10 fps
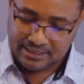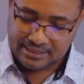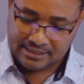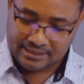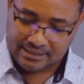
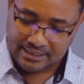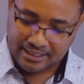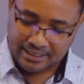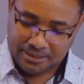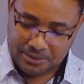is
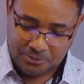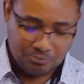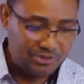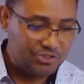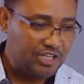
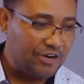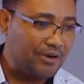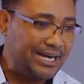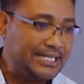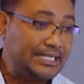
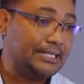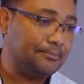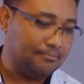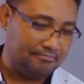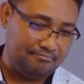
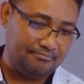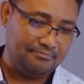Mizraim.